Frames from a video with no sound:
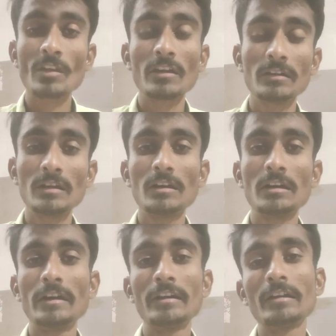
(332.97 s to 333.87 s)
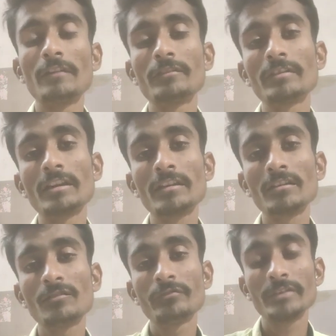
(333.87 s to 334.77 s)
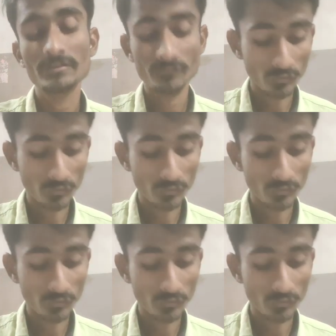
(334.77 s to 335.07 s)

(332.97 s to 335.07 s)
And after that, the phase